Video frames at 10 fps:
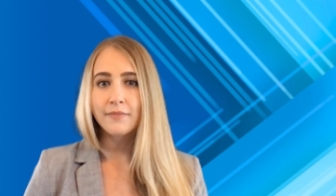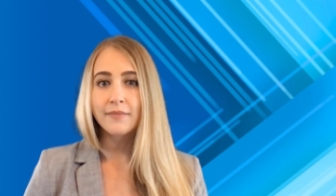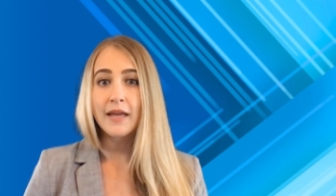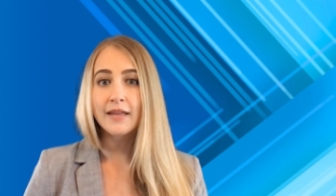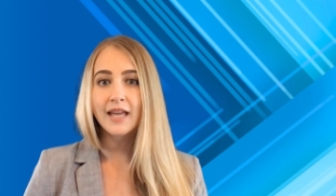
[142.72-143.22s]

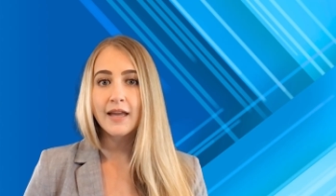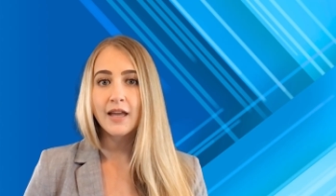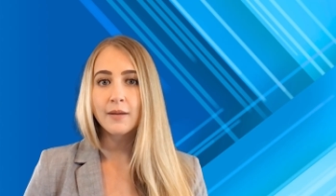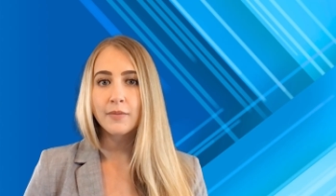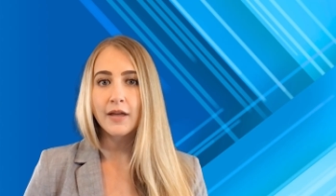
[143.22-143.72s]
The tech
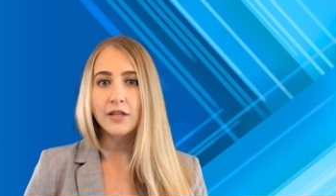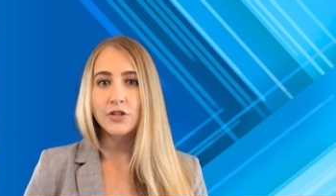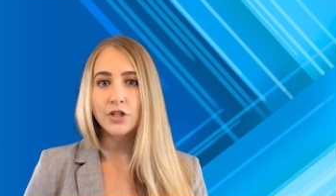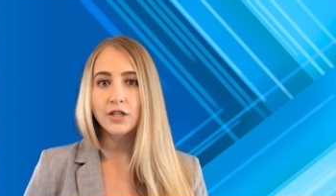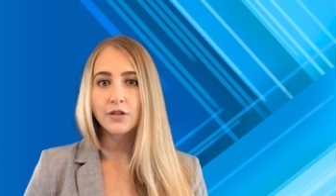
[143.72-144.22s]
company's
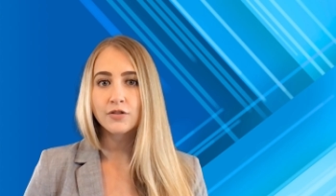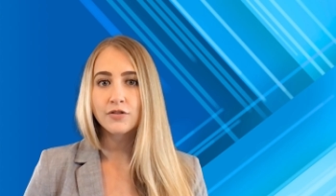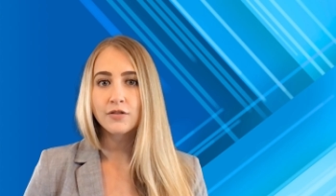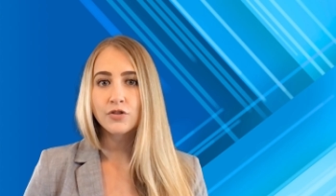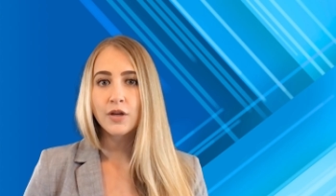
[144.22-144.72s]

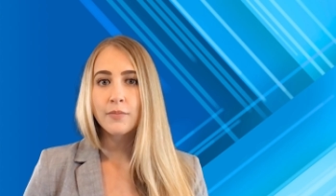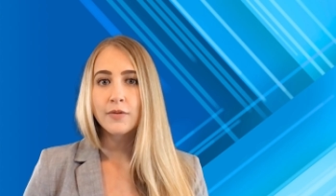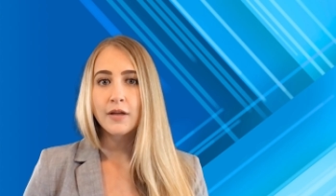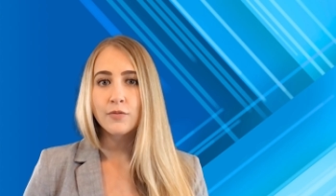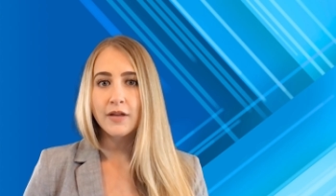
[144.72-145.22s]
shares
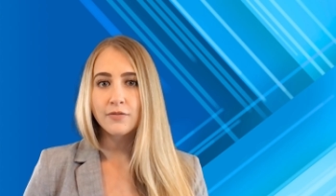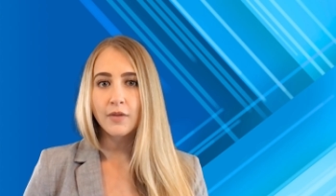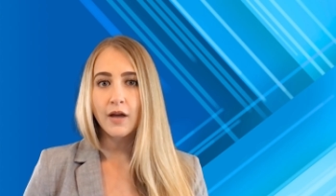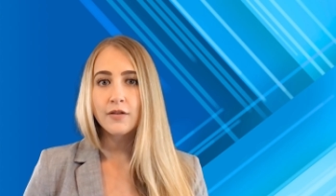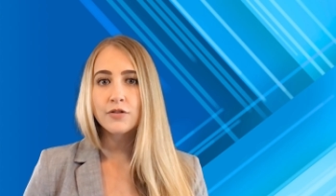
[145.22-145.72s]
jumped in
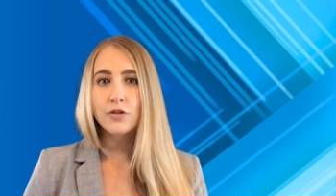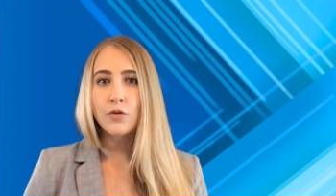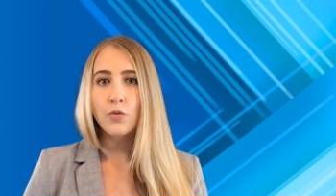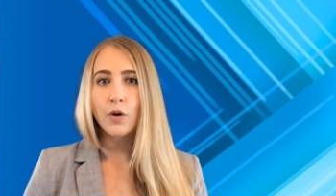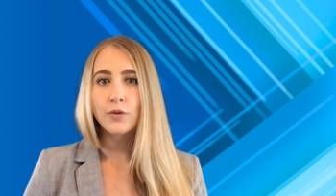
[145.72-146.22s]
response to
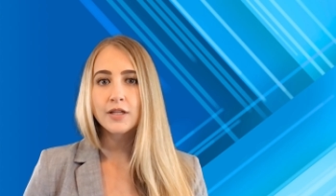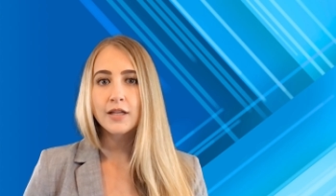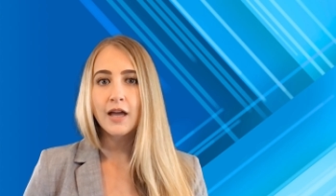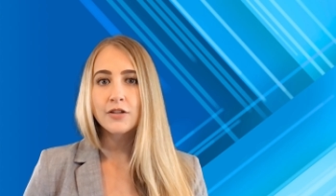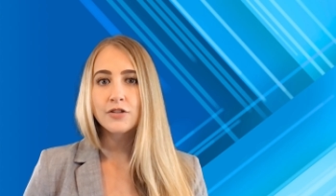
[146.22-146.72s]
growing
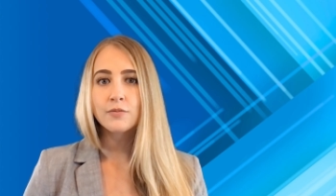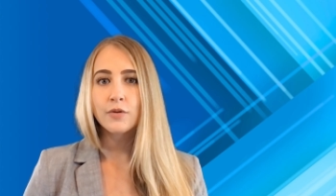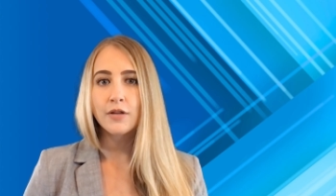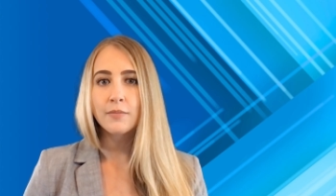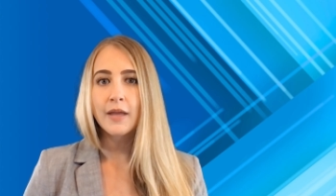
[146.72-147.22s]

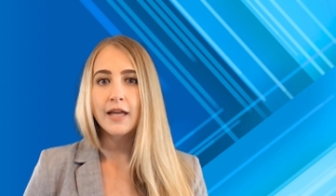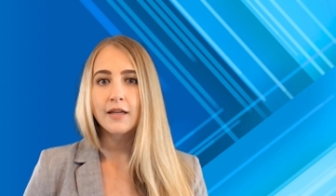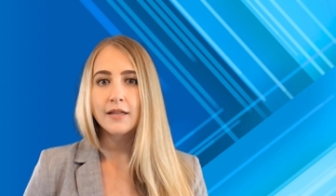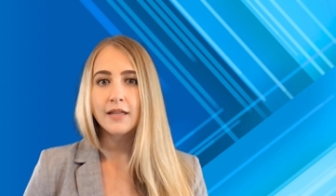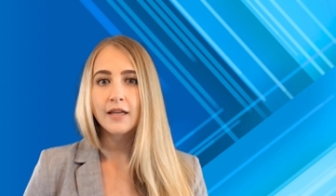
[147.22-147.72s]
customer
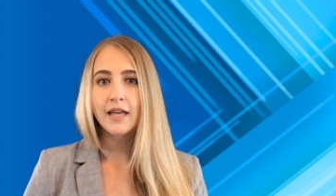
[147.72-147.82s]
demand